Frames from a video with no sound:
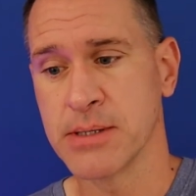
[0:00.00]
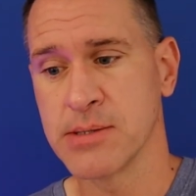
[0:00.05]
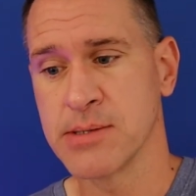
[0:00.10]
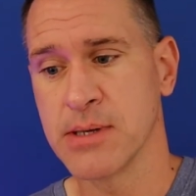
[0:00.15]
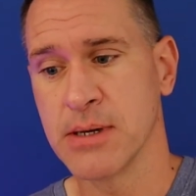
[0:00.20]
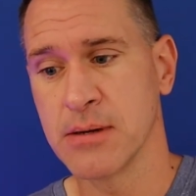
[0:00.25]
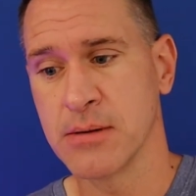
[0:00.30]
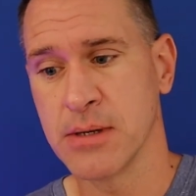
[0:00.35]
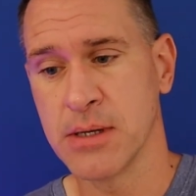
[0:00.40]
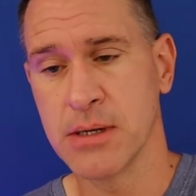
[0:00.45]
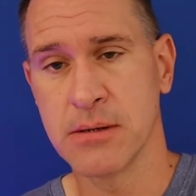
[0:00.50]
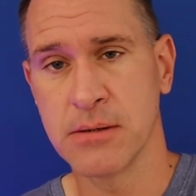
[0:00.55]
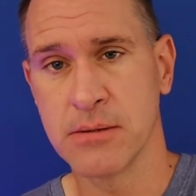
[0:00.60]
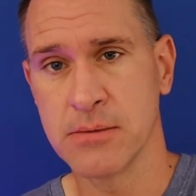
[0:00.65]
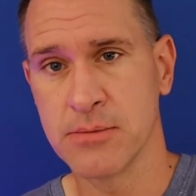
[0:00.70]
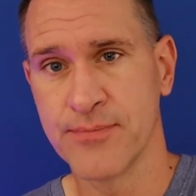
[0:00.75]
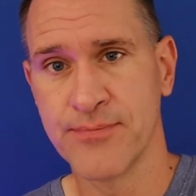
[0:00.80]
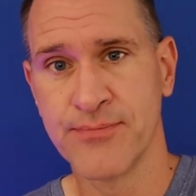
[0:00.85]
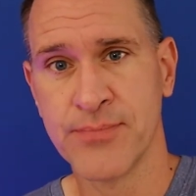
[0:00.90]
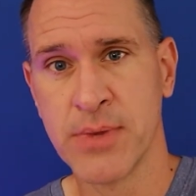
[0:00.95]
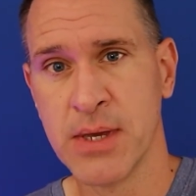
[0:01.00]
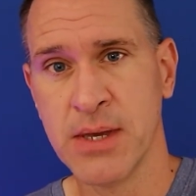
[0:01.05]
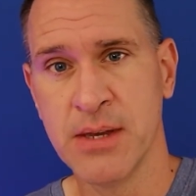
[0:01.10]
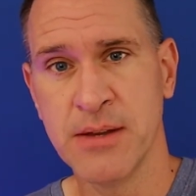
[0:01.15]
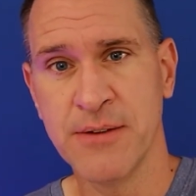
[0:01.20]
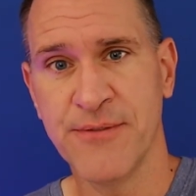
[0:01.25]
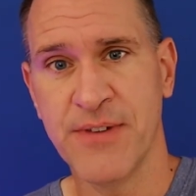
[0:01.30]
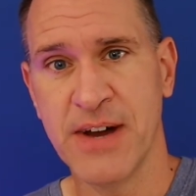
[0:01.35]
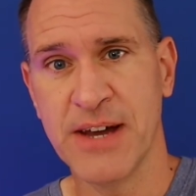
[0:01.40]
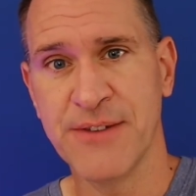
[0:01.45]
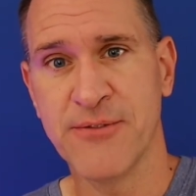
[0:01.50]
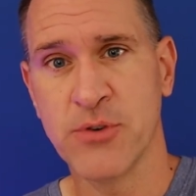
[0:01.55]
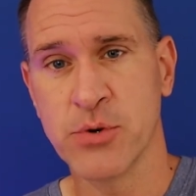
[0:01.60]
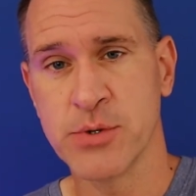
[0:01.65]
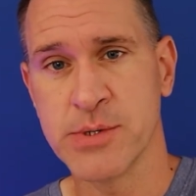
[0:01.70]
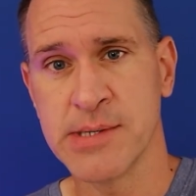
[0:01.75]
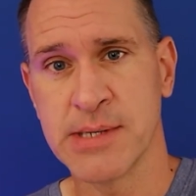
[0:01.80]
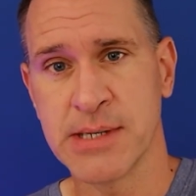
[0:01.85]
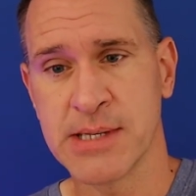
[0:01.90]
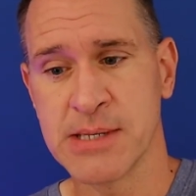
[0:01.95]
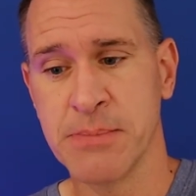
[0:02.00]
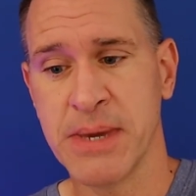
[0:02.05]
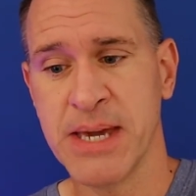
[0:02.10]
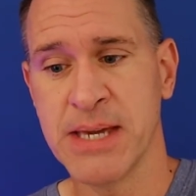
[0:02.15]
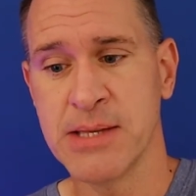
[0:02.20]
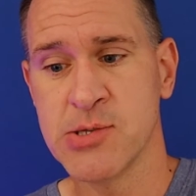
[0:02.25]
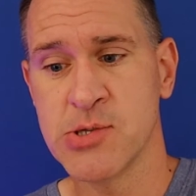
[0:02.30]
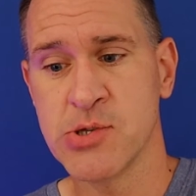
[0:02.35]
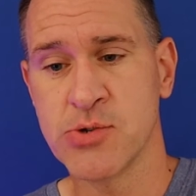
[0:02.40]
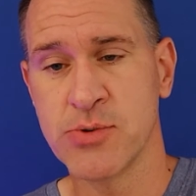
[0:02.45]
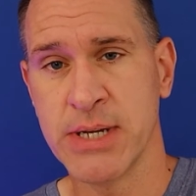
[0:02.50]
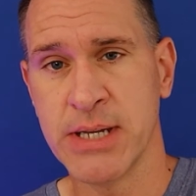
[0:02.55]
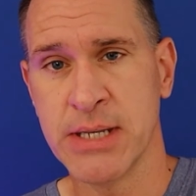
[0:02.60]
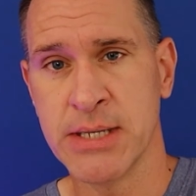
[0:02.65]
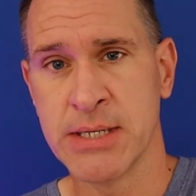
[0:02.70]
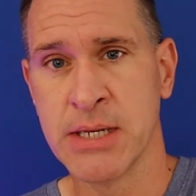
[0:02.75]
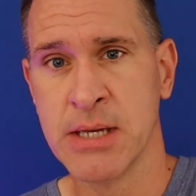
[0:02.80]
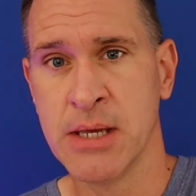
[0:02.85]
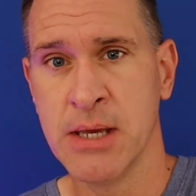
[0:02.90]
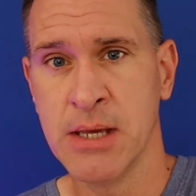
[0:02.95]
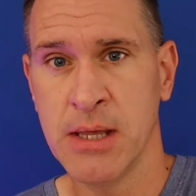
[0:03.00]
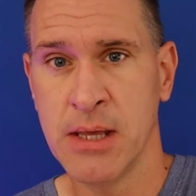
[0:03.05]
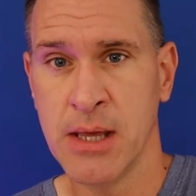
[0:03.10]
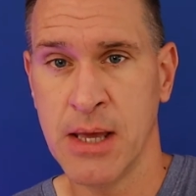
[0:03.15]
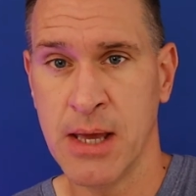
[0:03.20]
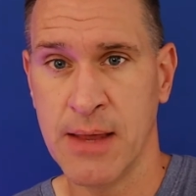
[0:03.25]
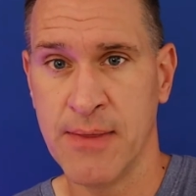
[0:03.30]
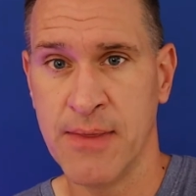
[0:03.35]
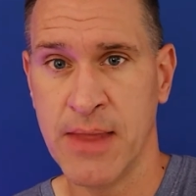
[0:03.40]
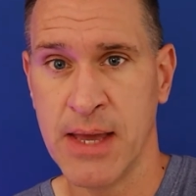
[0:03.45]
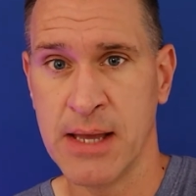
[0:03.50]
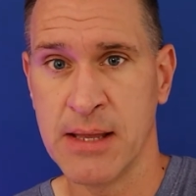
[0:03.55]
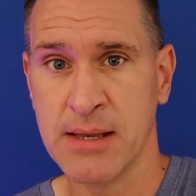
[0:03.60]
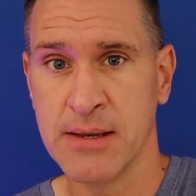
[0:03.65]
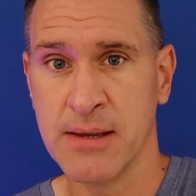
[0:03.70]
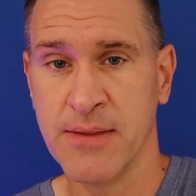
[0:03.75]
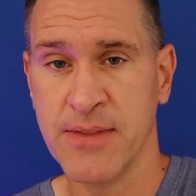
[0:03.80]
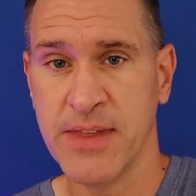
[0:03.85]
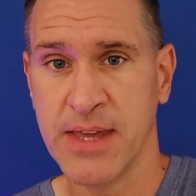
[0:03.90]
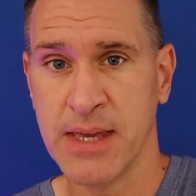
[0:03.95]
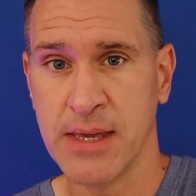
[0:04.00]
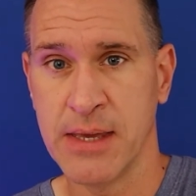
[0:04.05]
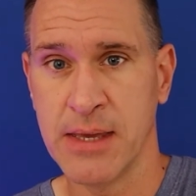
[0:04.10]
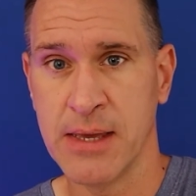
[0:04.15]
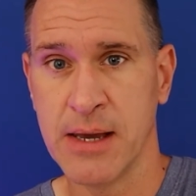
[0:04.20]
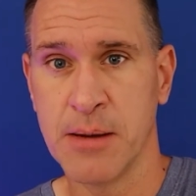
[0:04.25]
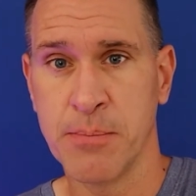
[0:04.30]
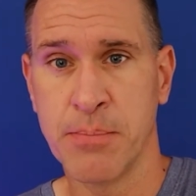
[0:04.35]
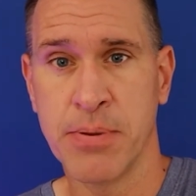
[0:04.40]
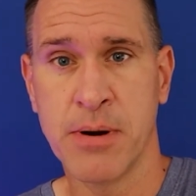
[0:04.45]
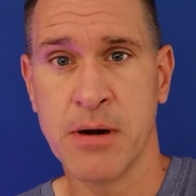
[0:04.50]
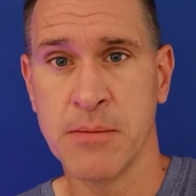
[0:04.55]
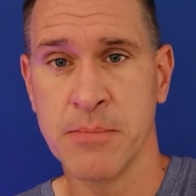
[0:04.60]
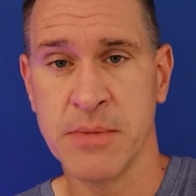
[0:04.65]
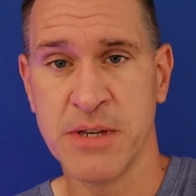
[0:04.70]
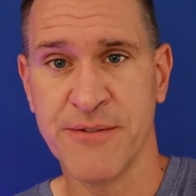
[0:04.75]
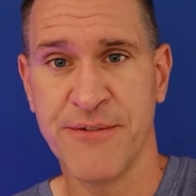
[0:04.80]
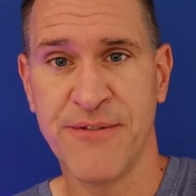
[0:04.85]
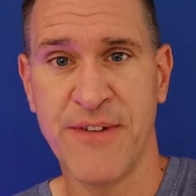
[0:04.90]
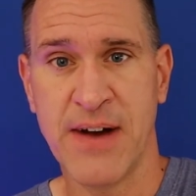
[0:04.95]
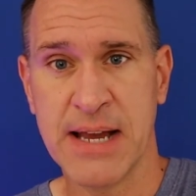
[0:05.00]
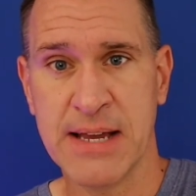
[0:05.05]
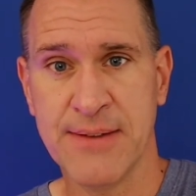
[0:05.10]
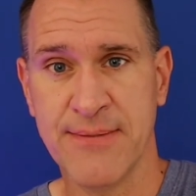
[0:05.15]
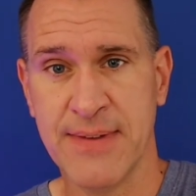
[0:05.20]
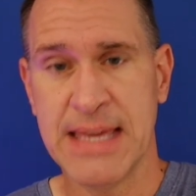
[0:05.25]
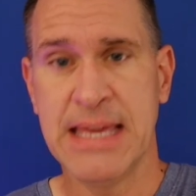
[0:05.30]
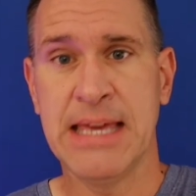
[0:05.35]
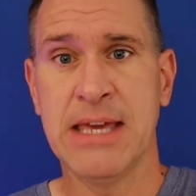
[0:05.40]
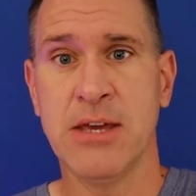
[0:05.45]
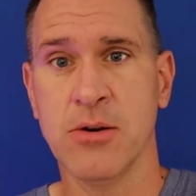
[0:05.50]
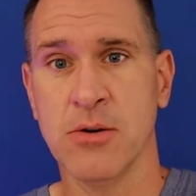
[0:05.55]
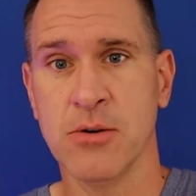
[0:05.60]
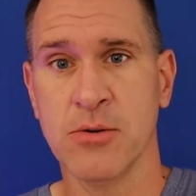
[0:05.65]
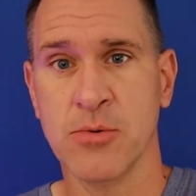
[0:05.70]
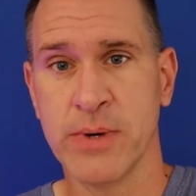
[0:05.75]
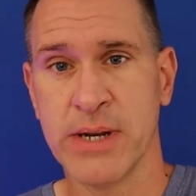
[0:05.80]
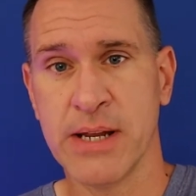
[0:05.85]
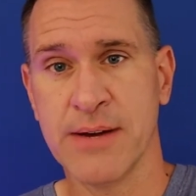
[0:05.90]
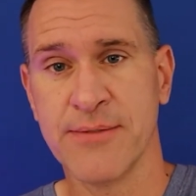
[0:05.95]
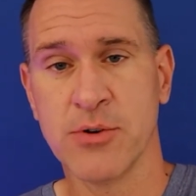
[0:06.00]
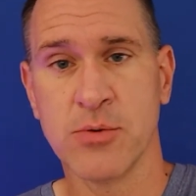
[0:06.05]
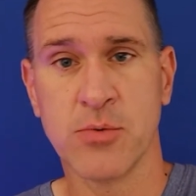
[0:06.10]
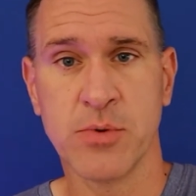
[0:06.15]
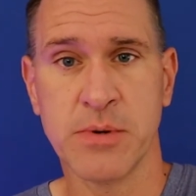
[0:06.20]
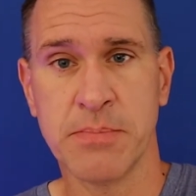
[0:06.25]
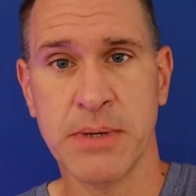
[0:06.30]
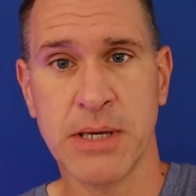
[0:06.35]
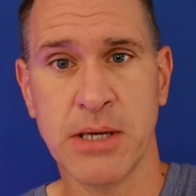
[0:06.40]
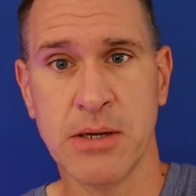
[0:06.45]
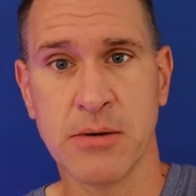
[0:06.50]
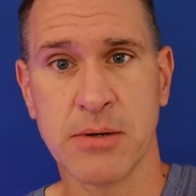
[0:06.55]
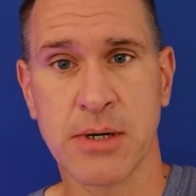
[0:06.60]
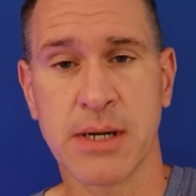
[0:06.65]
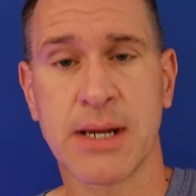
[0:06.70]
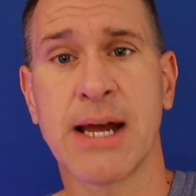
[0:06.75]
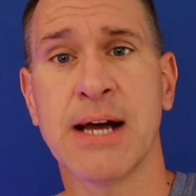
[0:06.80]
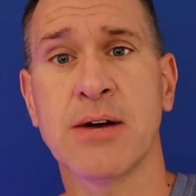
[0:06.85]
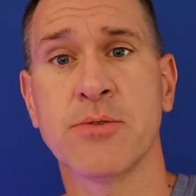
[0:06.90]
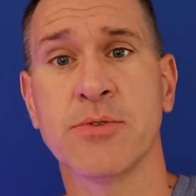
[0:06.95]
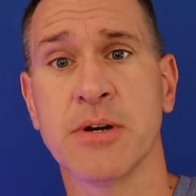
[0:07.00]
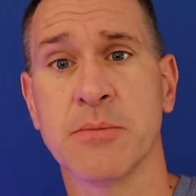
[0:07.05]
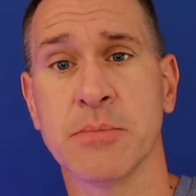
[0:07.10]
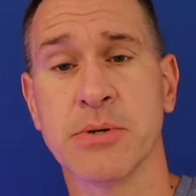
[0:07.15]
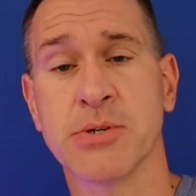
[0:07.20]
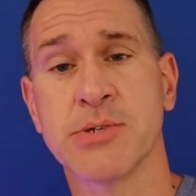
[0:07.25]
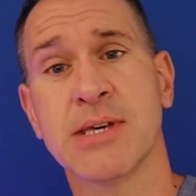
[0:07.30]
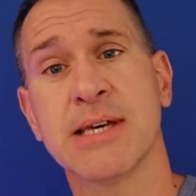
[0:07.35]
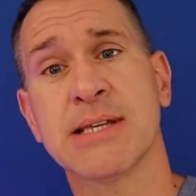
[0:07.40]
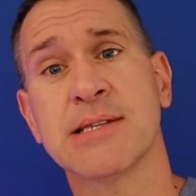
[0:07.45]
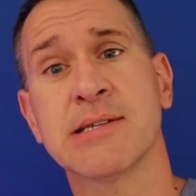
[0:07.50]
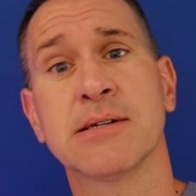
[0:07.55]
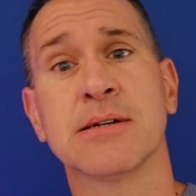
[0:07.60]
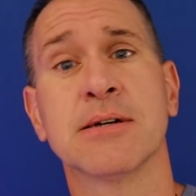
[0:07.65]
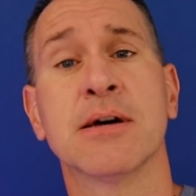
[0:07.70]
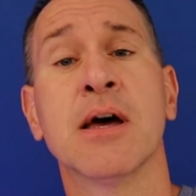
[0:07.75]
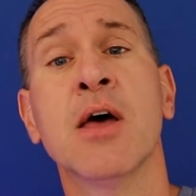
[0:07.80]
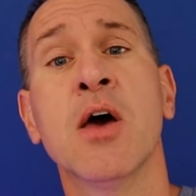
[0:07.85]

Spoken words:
So, you know, 546 Main Street, and then the apartment 5E or whatever would be your account number. So that's a